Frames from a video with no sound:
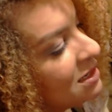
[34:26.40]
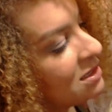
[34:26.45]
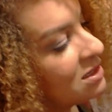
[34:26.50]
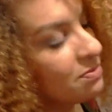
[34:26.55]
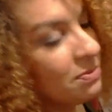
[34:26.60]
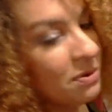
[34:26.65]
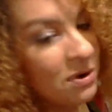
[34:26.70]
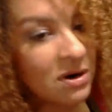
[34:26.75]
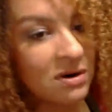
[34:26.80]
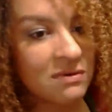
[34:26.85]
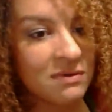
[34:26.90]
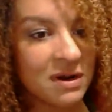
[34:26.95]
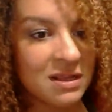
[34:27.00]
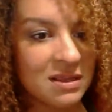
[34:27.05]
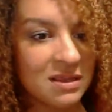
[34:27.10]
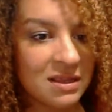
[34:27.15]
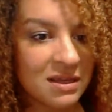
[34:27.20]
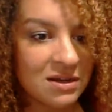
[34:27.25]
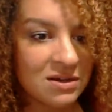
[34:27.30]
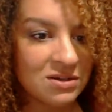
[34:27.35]
this part right
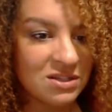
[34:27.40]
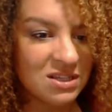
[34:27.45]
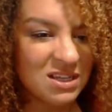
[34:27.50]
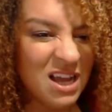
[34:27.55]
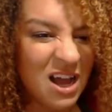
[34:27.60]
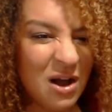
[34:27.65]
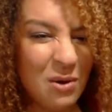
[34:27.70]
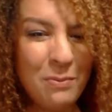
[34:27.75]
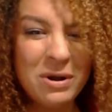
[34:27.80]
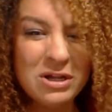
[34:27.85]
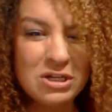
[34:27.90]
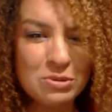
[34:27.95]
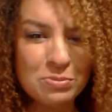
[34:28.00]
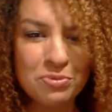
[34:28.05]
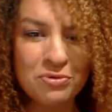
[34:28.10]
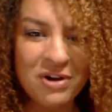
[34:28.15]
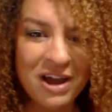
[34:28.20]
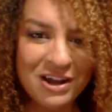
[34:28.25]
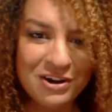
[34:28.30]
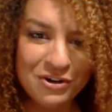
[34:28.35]
there. See how much
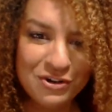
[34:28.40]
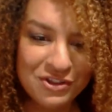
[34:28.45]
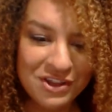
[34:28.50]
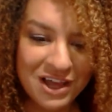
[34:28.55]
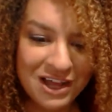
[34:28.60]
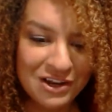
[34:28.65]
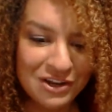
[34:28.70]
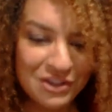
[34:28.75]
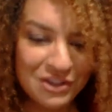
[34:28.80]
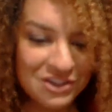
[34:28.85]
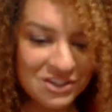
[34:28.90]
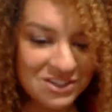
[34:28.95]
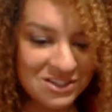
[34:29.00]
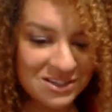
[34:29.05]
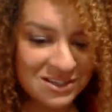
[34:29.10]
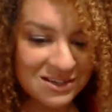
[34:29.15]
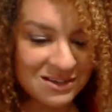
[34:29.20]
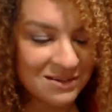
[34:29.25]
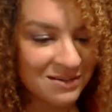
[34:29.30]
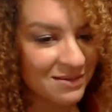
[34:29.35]
brighter that looks?